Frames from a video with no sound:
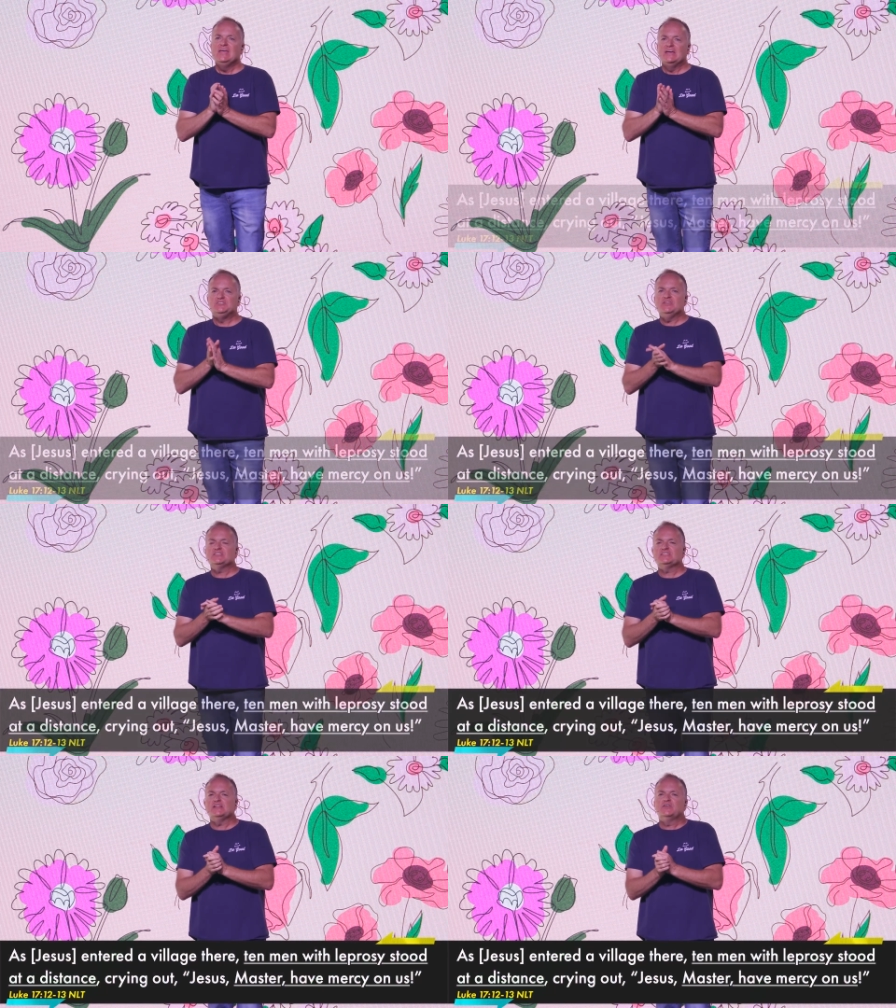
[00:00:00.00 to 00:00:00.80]
as
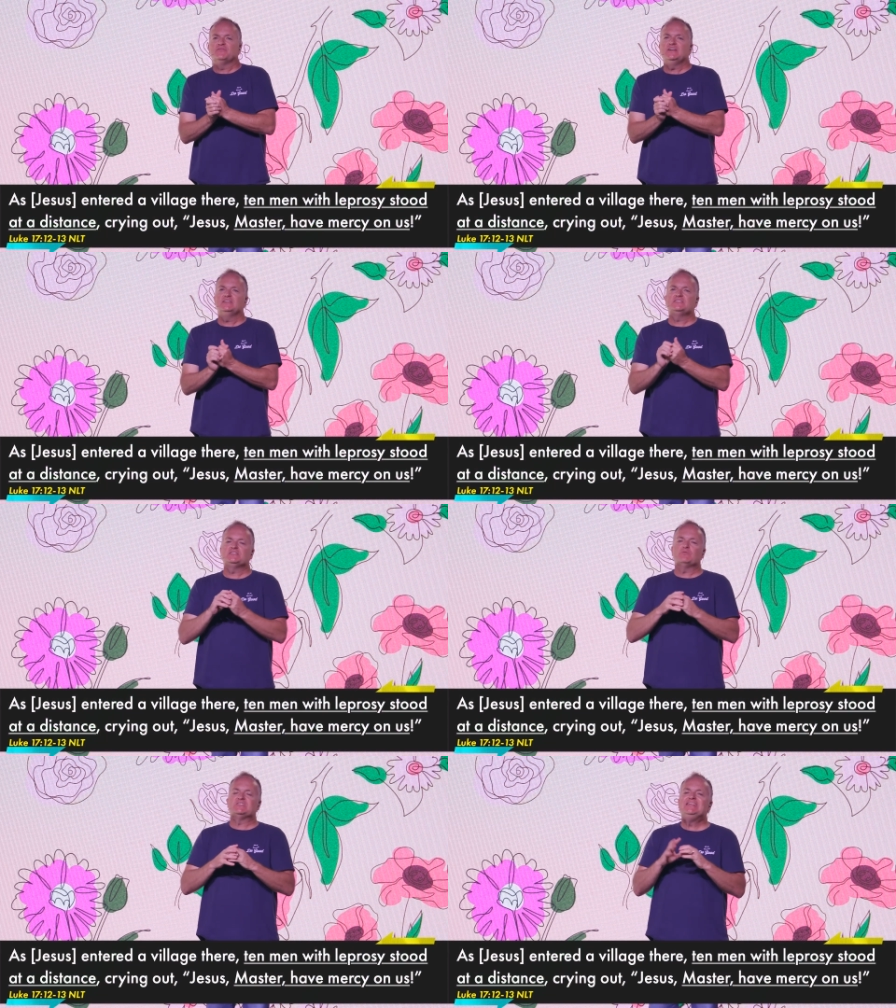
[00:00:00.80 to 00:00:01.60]
Jesus entered a village,
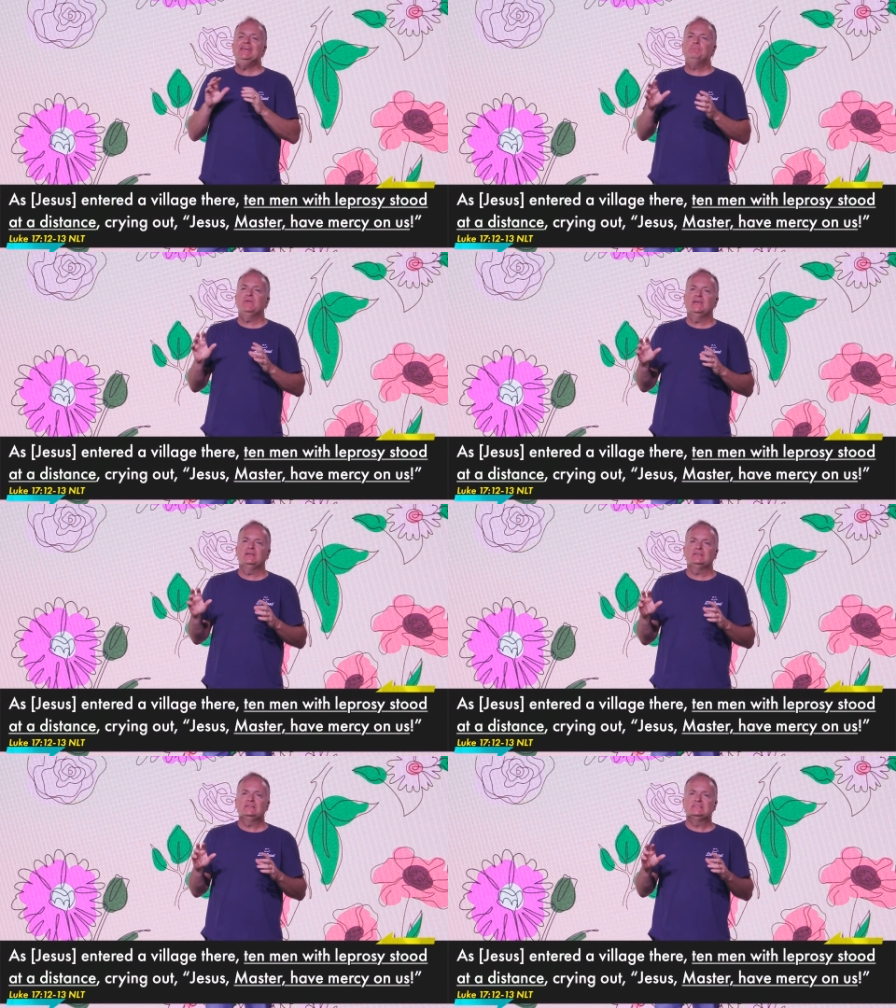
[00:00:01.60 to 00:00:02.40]
there was 10
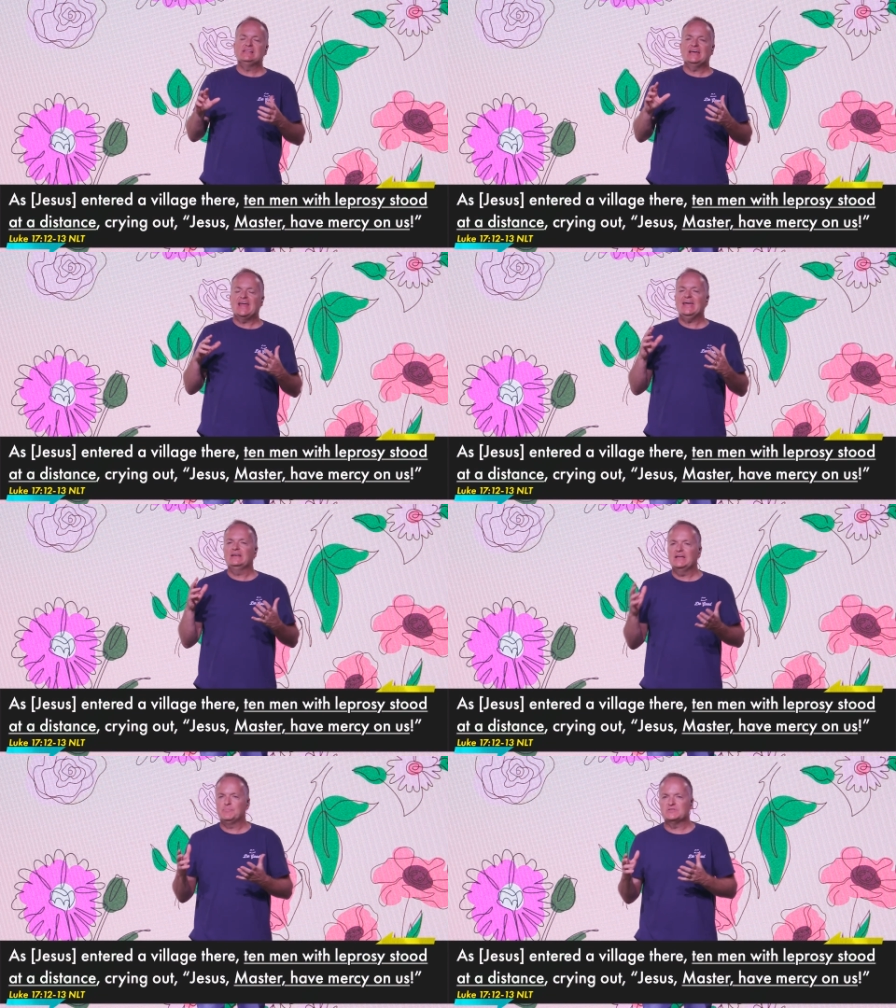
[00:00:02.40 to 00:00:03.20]
men that had
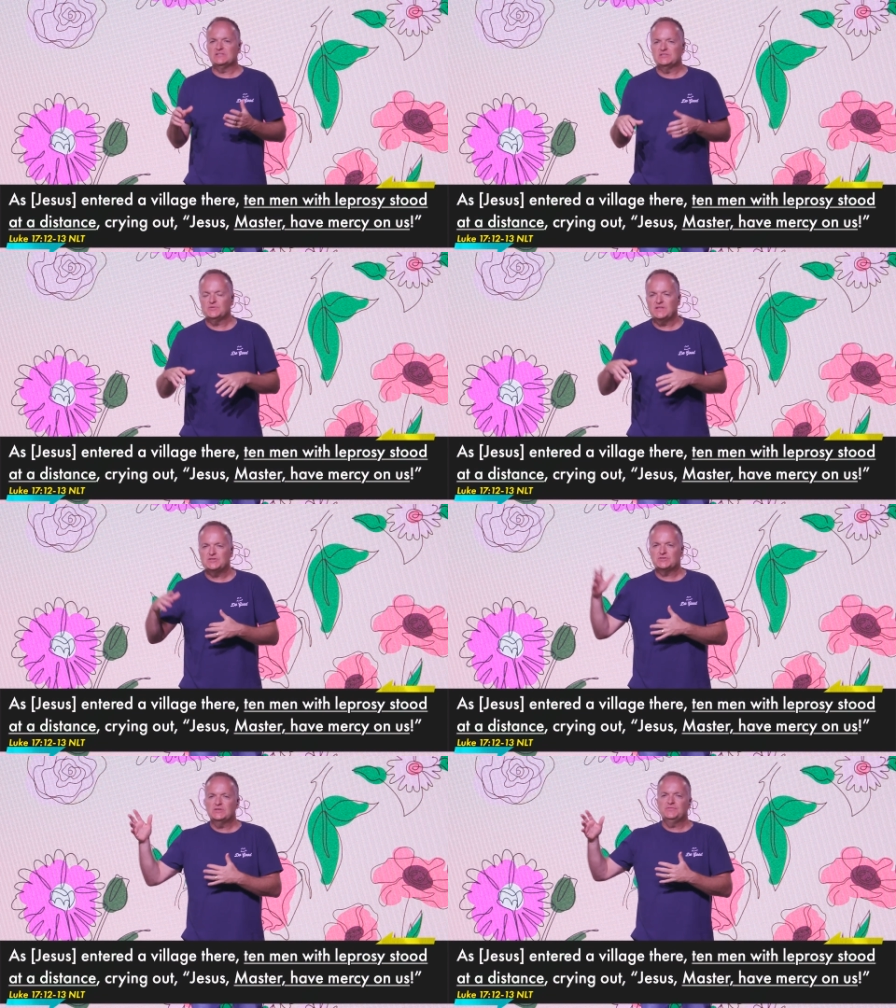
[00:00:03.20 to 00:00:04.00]
leprosy. So they
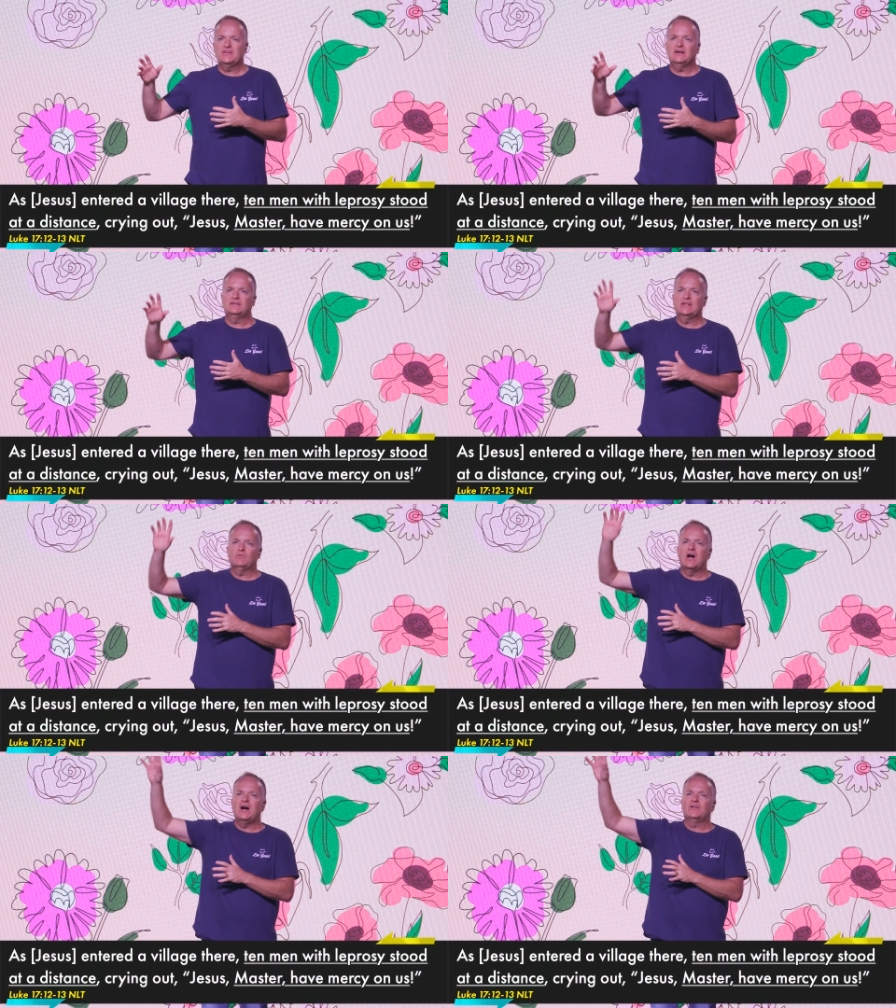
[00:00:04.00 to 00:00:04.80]
stood there and they
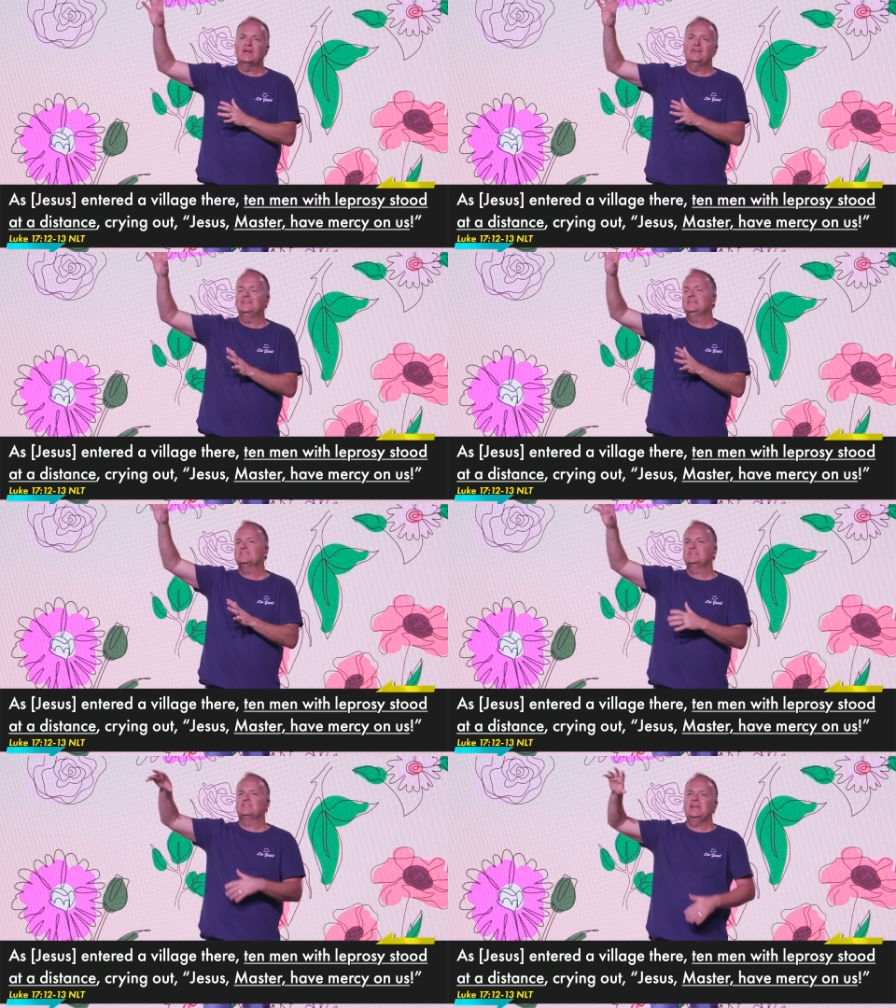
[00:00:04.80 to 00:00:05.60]
were hollering out a
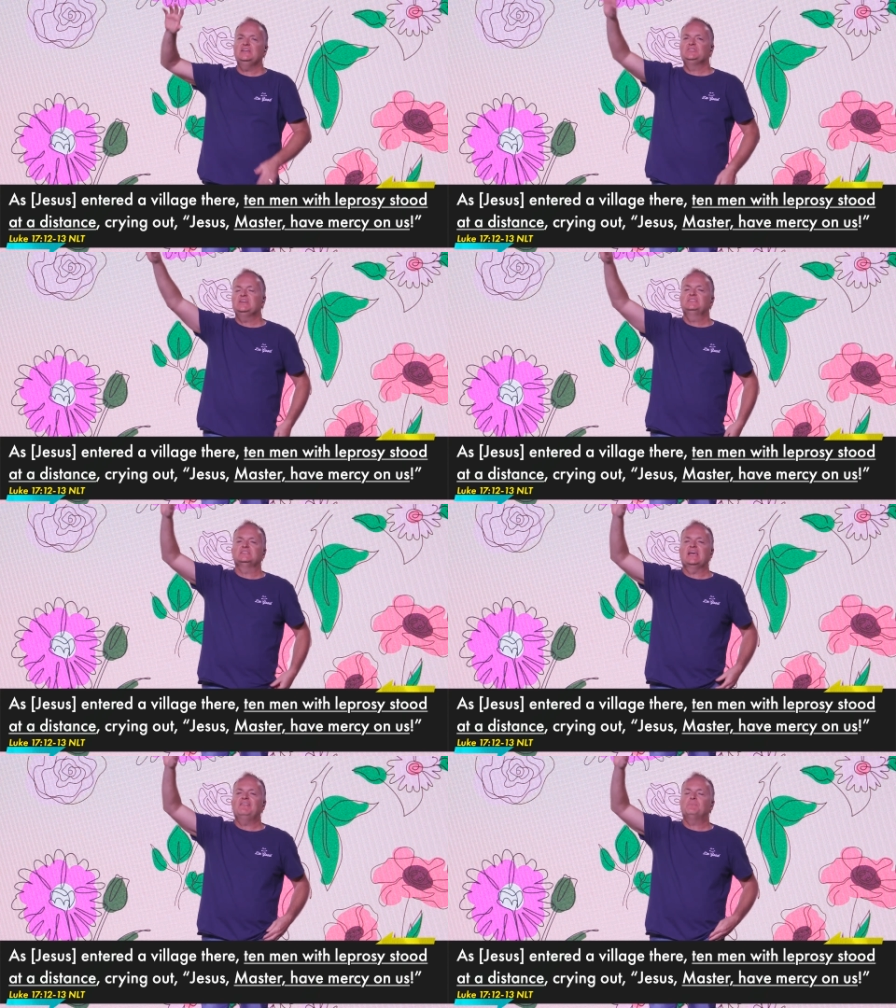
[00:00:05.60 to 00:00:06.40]
distance, hey, Jesus,
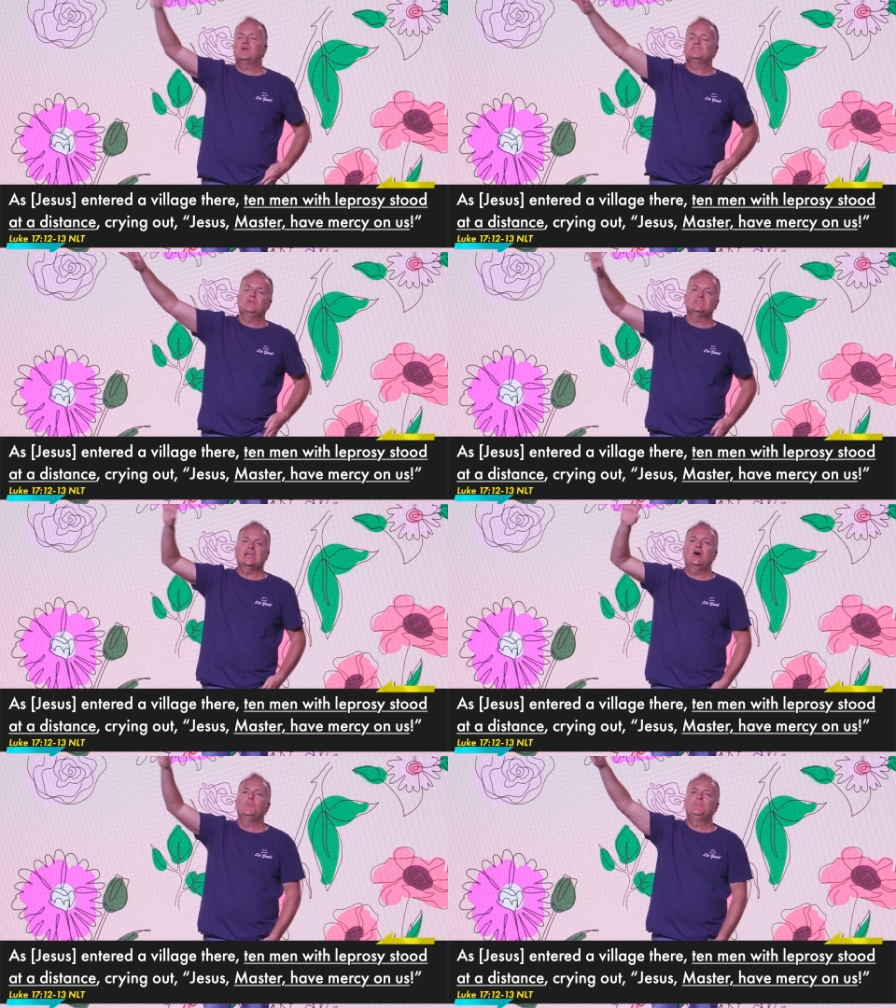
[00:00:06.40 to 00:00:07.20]
have mercy on us,
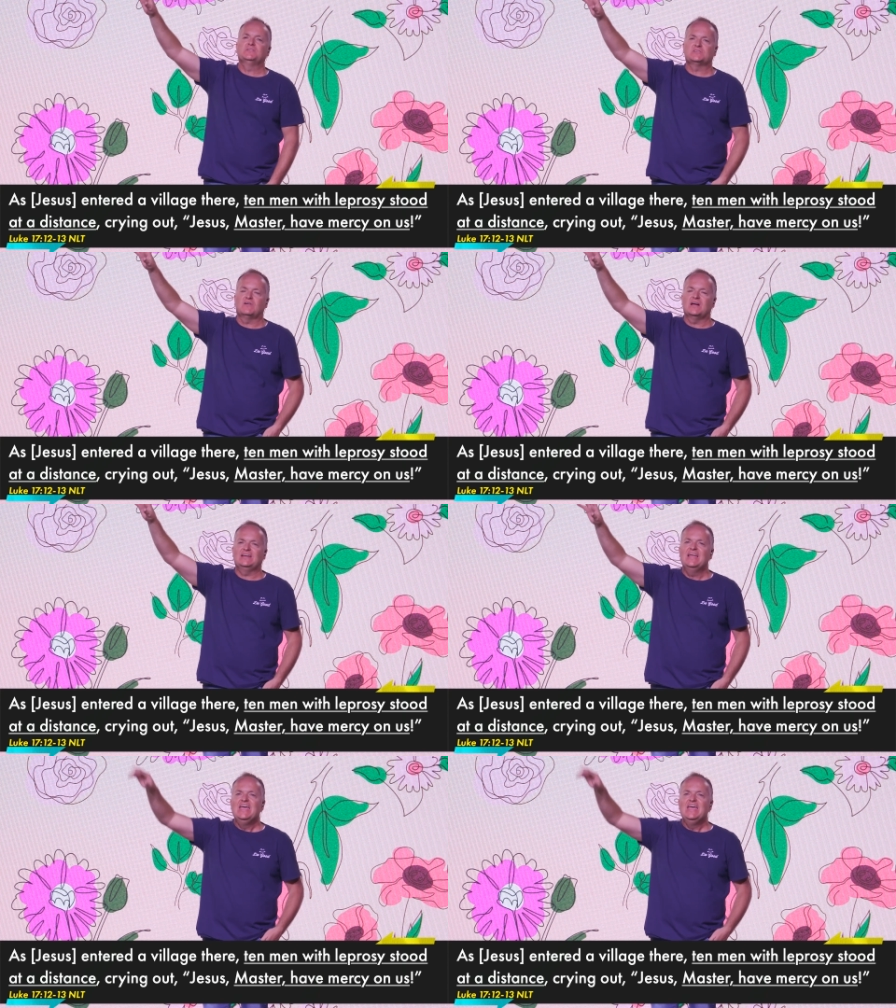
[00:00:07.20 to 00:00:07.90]
help us, all right?